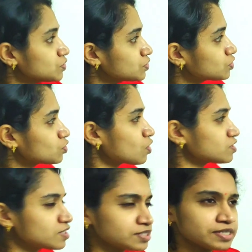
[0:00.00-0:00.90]
So
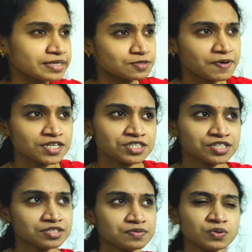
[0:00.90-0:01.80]
dorsal digital
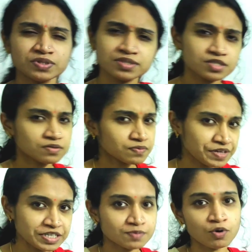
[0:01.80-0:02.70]
expansion, as we know, it's a
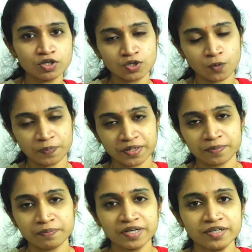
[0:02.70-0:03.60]
very small topic,
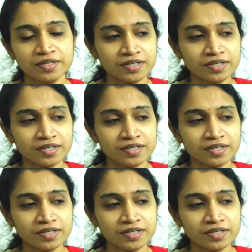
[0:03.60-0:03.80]
but